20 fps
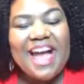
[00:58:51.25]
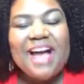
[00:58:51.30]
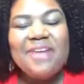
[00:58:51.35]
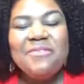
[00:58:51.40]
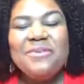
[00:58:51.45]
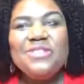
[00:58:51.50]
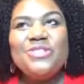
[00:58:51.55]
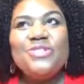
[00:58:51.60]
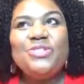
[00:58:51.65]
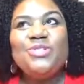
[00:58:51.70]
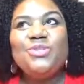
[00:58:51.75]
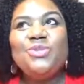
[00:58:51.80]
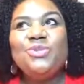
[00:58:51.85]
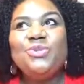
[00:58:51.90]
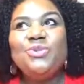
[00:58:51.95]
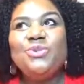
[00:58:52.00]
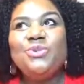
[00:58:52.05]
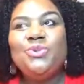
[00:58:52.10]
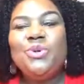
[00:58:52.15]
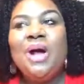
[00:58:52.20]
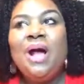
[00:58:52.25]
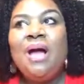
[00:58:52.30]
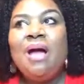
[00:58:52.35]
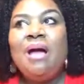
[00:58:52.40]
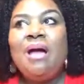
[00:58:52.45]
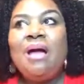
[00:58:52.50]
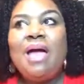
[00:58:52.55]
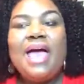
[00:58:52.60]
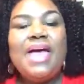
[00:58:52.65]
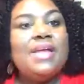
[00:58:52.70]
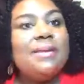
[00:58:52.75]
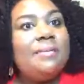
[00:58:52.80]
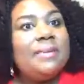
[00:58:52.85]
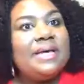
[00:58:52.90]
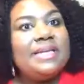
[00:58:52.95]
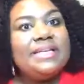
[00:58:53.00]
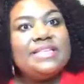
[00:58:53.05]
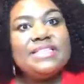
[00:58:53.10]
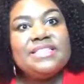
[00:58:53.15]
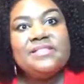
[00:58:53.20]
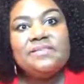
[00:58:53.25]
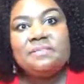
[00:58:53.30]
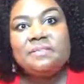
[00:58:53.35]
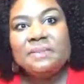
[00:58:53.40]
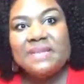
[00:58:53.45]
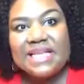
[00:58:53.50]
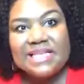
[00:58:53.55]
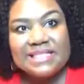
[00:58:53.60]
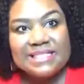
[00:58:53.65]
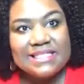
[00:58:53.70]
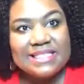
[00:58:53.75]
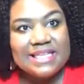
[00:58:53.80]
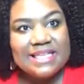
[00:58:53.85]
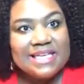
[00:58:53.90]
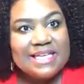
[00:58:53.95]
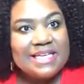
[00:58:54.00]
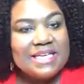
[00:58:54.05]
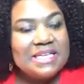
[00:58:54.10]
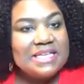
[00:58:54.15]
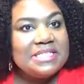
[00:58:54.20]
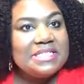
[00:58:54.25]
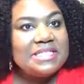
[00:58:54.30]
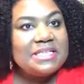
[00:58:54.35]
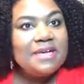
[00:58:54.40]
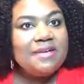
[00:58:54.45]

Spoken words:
I wish you an abundance of blessings,